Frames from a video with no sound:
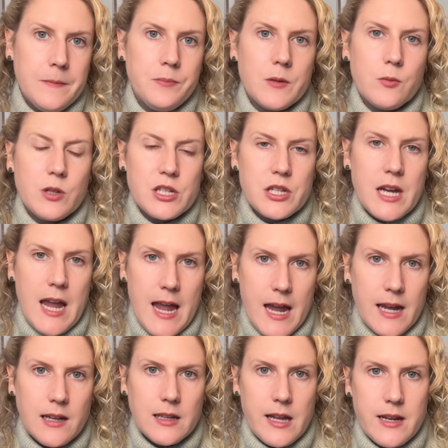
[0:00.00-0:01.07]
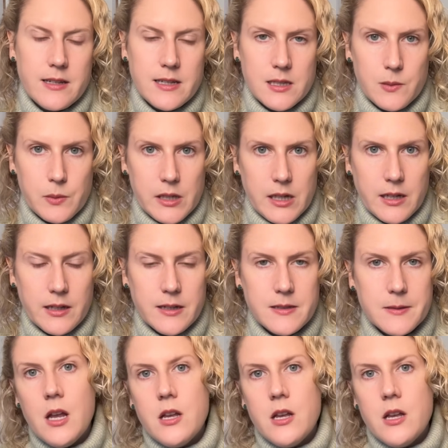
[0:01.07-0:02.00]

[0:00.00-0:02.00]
which can lead to splittiness.